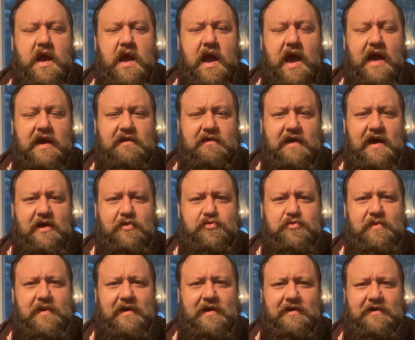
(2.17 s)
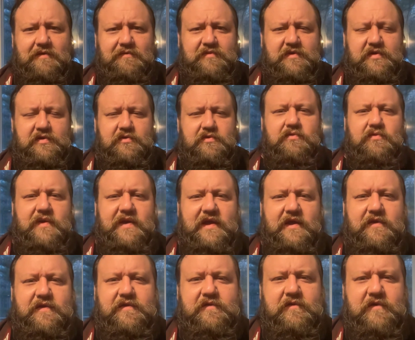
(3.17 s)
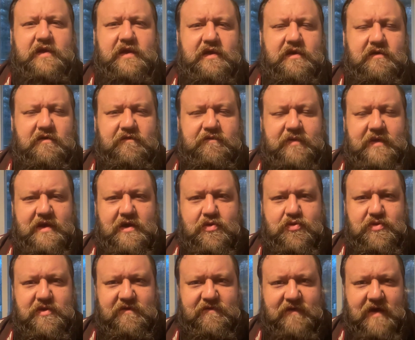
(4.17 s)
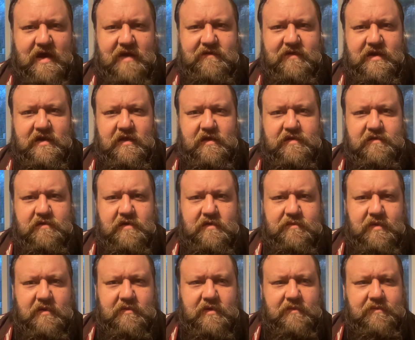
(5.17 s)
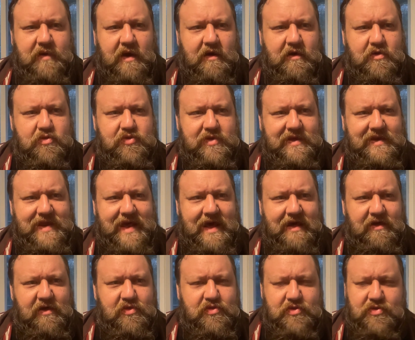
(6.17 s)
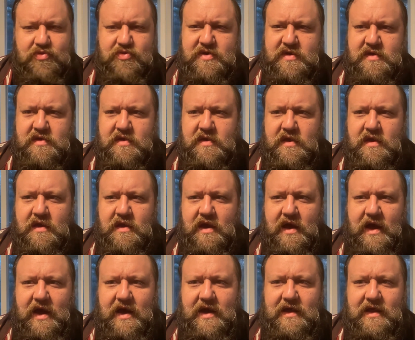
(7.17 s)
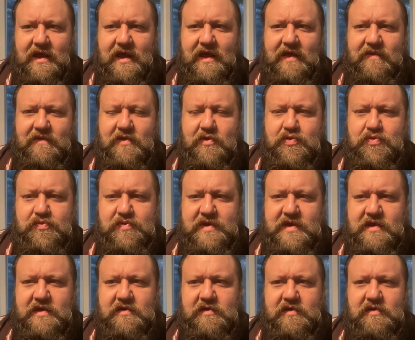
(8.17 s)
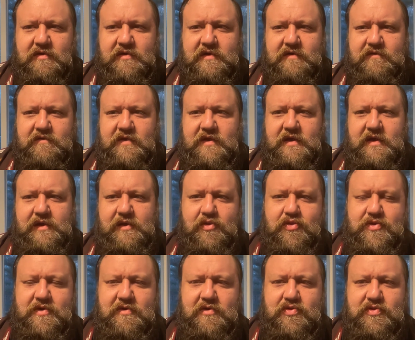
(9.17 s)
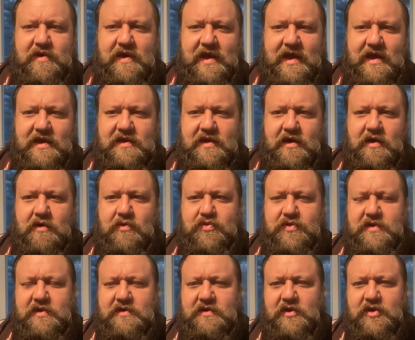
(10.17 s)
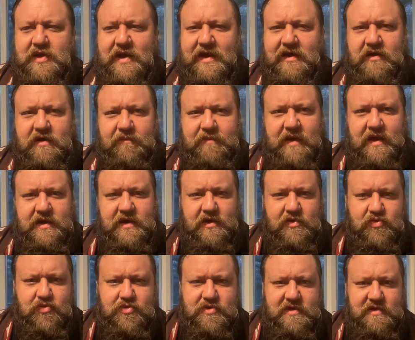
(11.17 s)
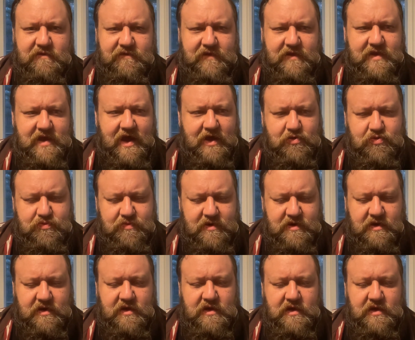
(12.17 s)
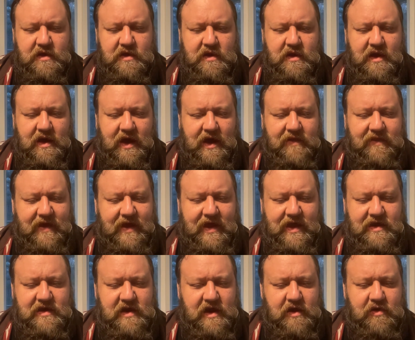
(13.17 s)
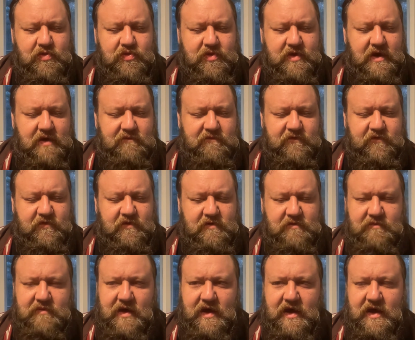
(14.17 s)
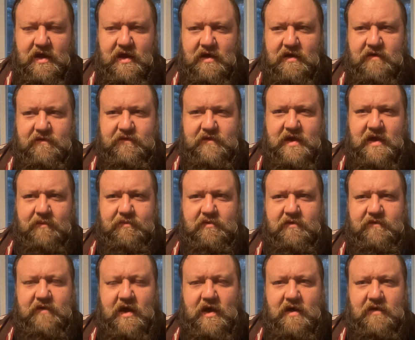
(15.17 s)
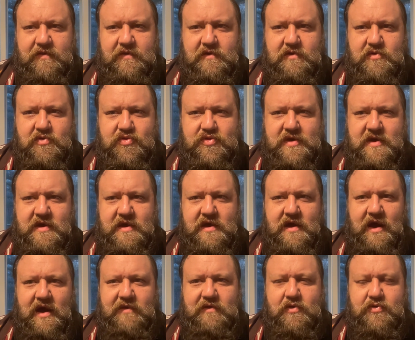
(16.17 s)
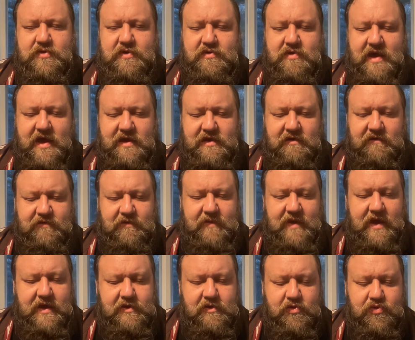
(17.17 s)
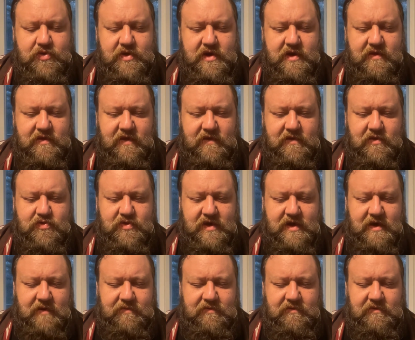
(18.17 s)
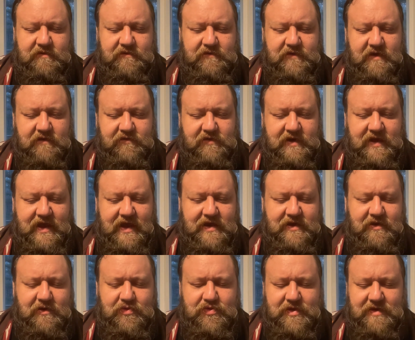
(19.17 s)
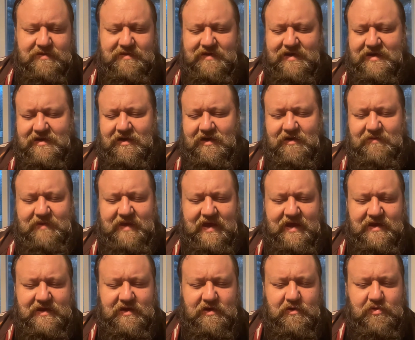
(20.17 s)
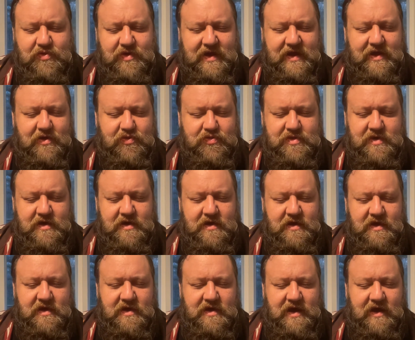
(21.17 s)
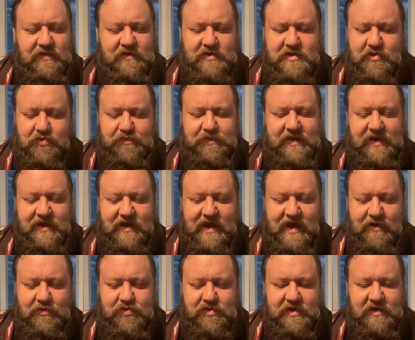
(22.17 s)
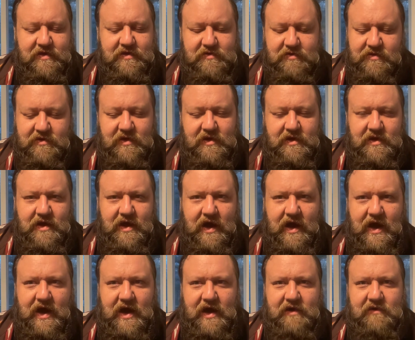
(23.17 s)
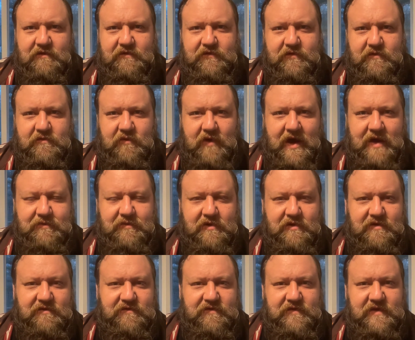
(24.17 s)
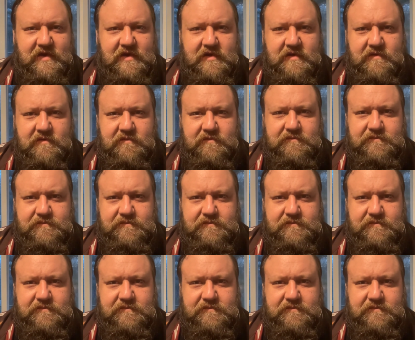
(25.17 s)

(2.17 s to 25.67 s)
Hi, class. Welcome to week 3 of PSC 583, Public Policy Analysis. In this week, you're going to read a series of handouts and you're going to check out Appendix C of the textbook. The handouts come from a couple of authors. There's a handout from Anderson, and then there's a couple of different handouts. I'm going to call them handouts. I guess they're just PDFs to you from Weidmer and Veening.